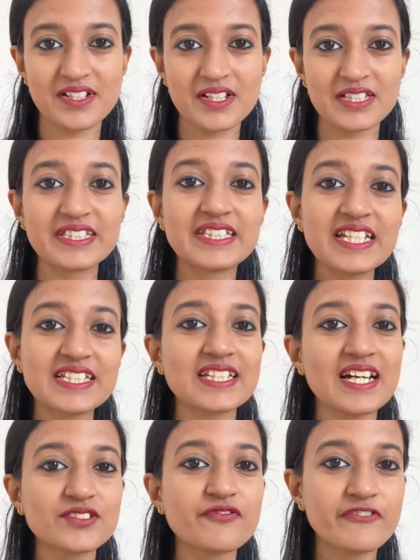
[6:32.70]
These
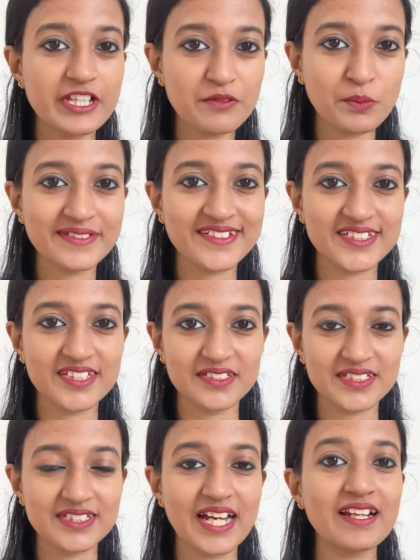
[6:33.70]
are the
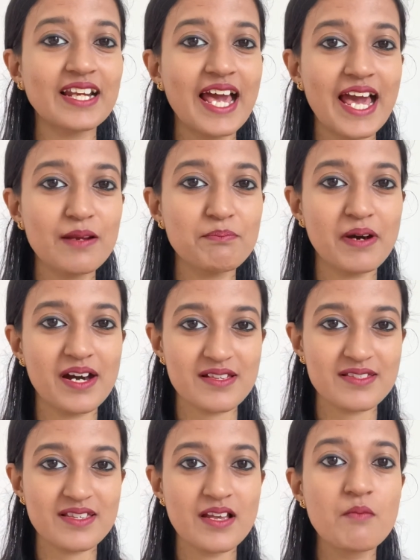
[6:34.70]
frequencies that will help
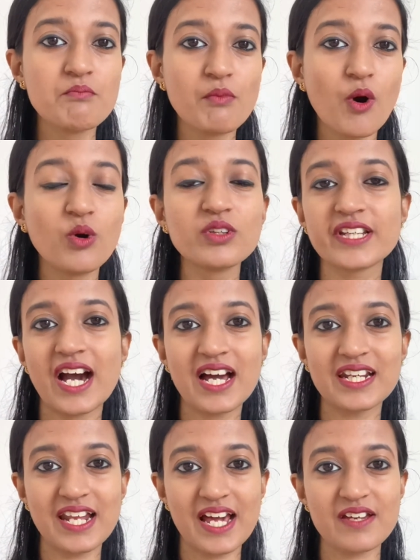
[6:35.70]
us mold
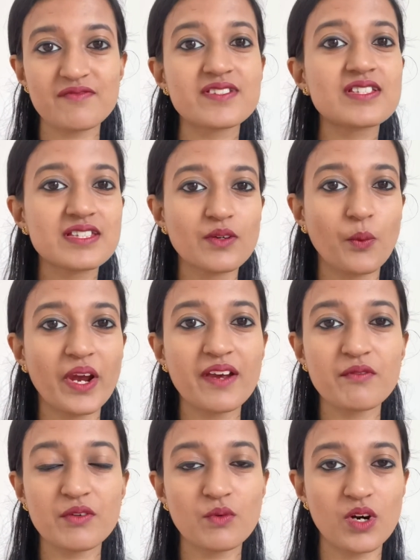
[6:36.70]
our lives the way
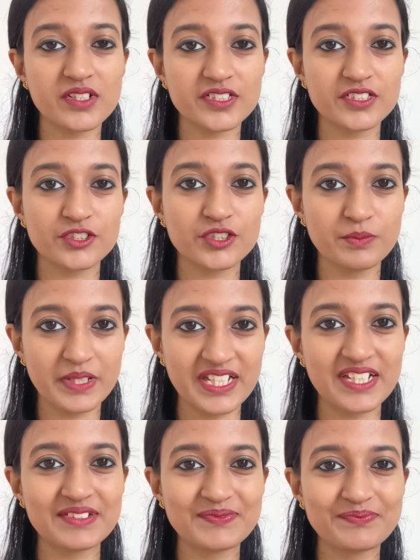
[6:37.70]
we want it to
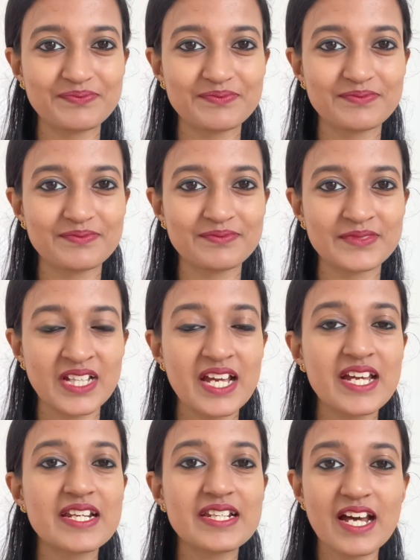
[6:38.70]
be.
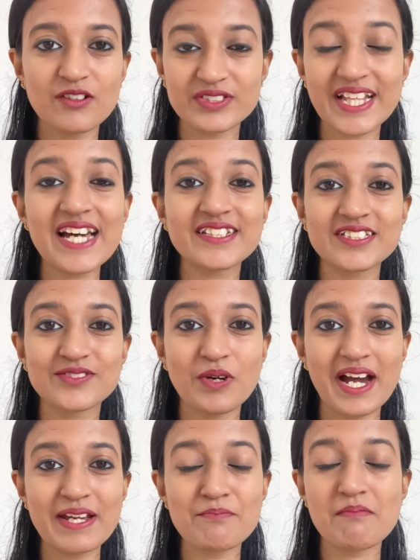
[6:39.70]
Now that is
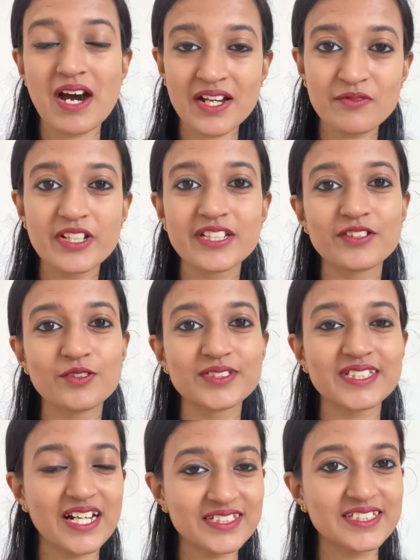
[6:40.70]
why my
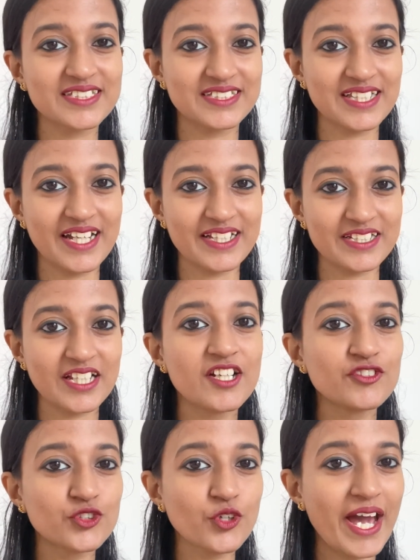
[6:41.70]
videos are designed
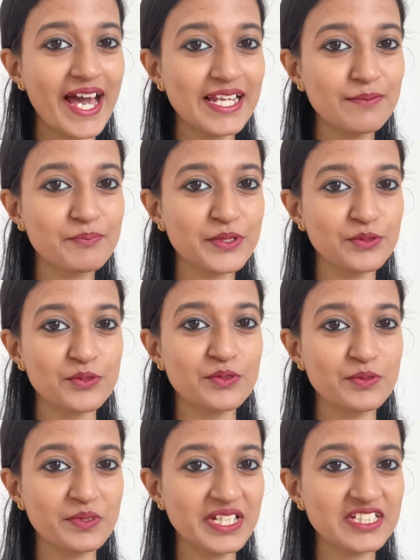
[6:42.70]
to help you
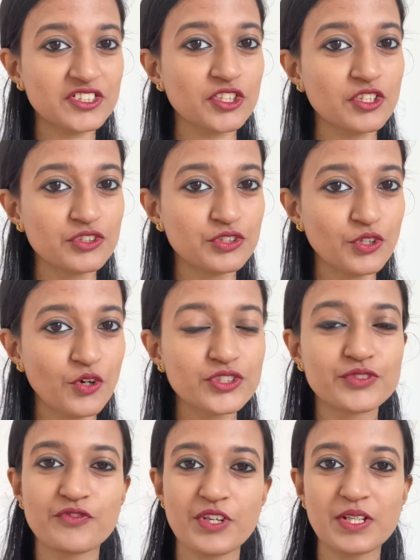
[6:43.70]
reach
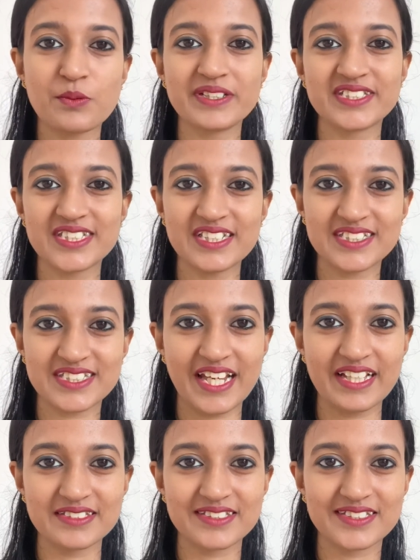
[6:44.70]
those frequency
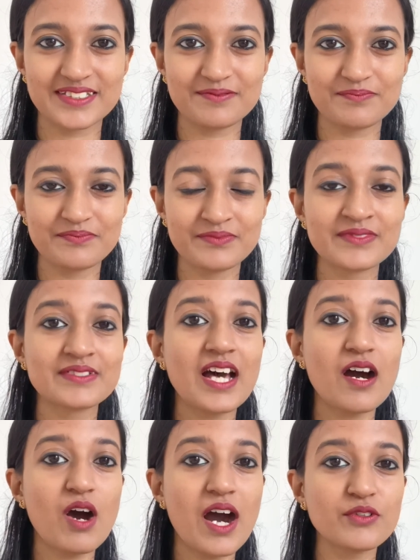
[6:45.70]
states.
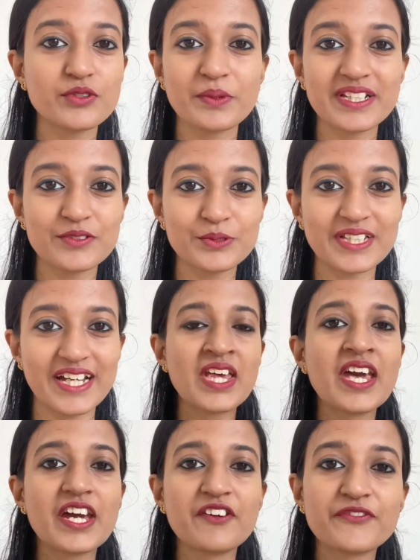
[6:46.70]
Now how do we do that?
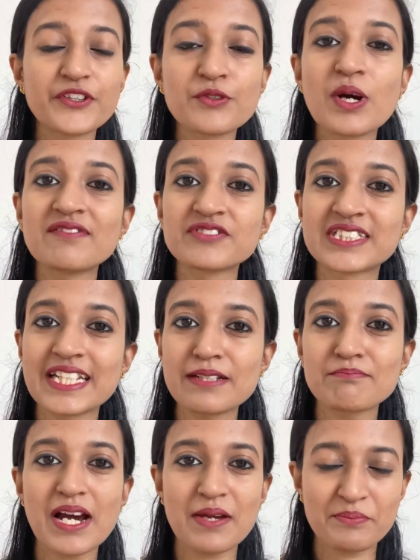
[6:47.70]
If you have
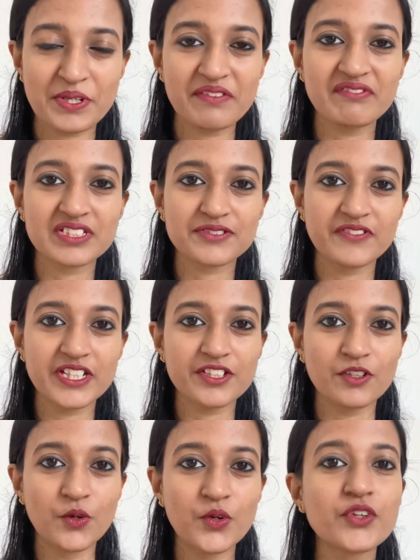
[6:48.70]
seen my previous
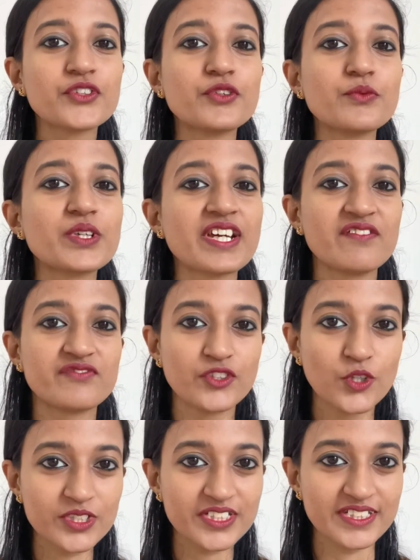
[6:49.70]
video, you would have
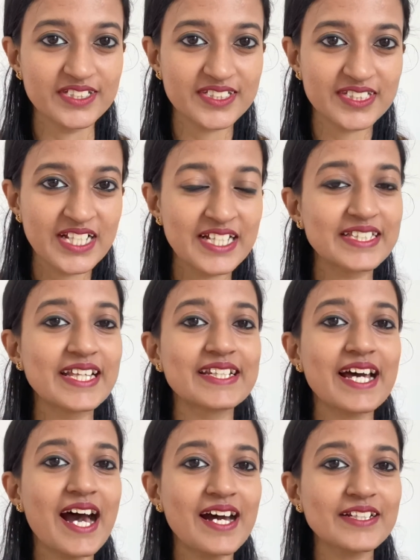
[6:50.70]
noticed
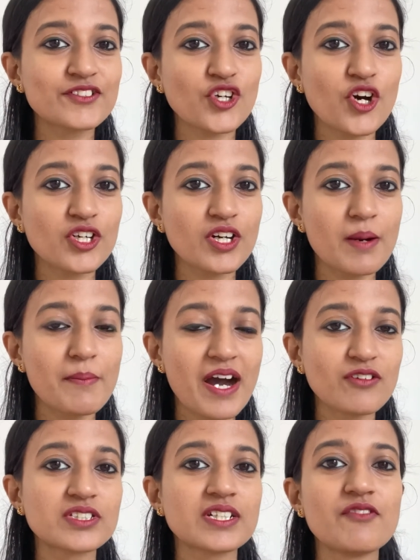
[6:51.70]
that I talk
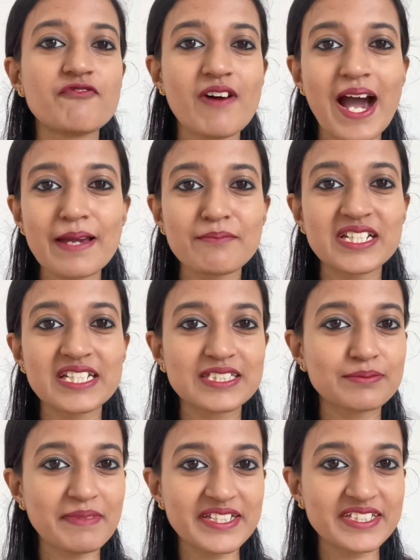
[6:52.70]
about a 5
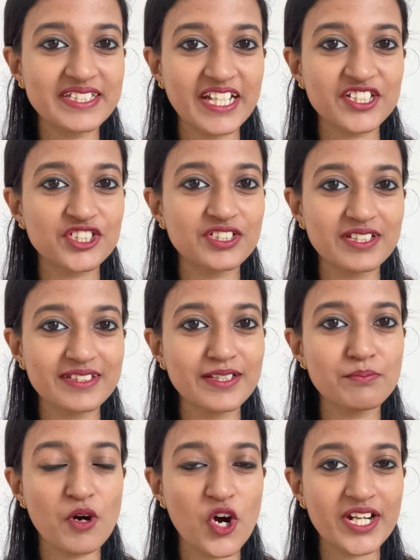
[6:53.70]
minutes meditation in
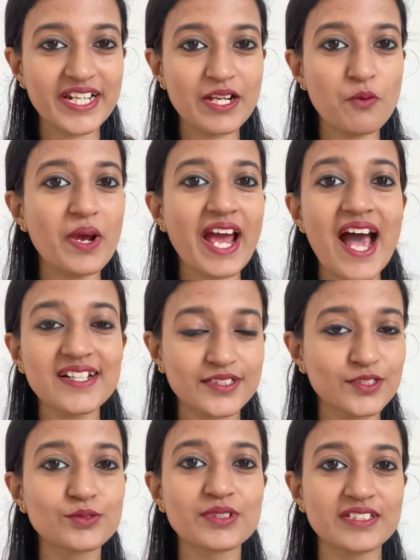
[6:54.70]
the morning where as
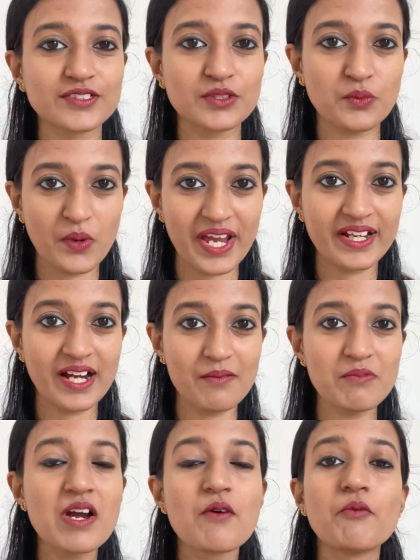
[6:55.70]
soon as you wake
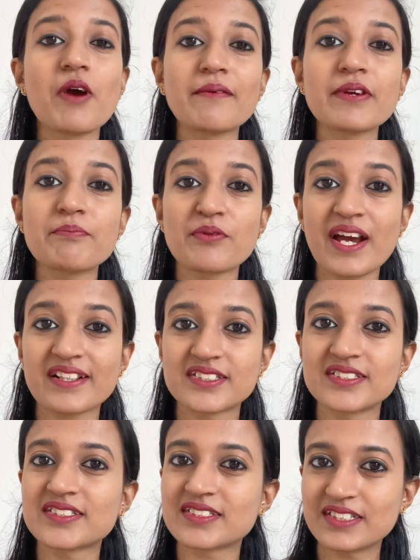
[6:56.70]
up, where we
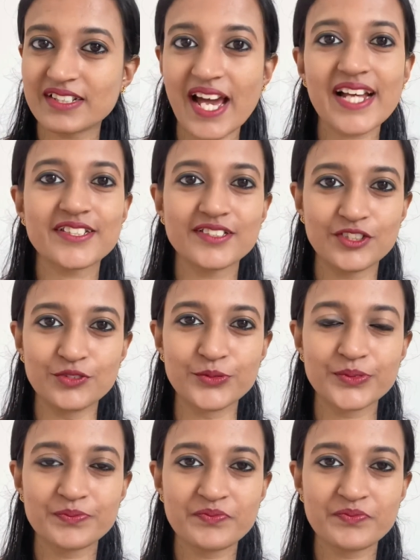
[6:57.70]
practice gratitude.